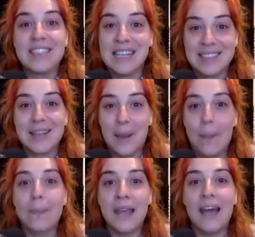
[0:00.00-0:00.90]
Tense.
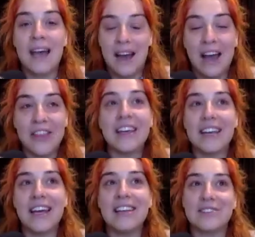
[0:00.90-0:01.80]
Yeah, I think
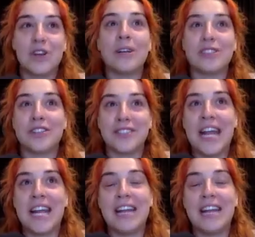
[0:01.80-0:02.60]
so much at stake.